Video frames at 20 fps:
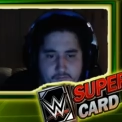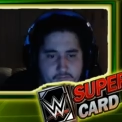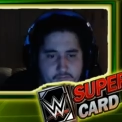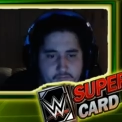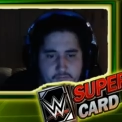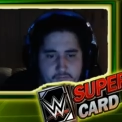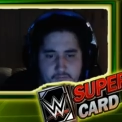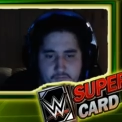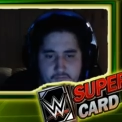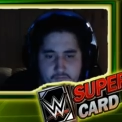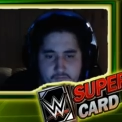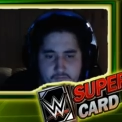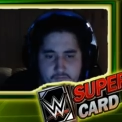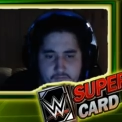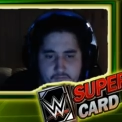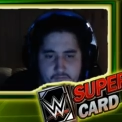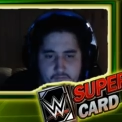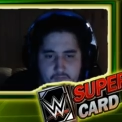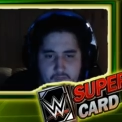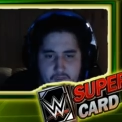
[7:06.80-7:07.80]

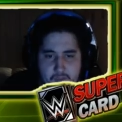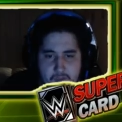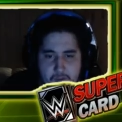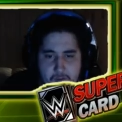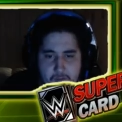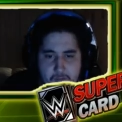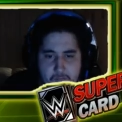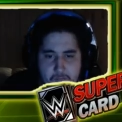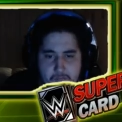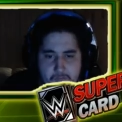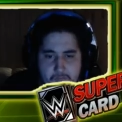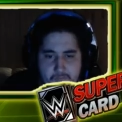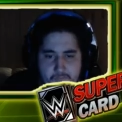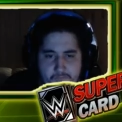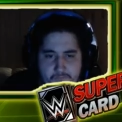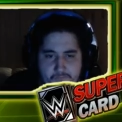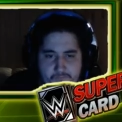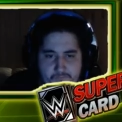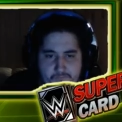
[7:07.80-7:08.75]
(no one is talking)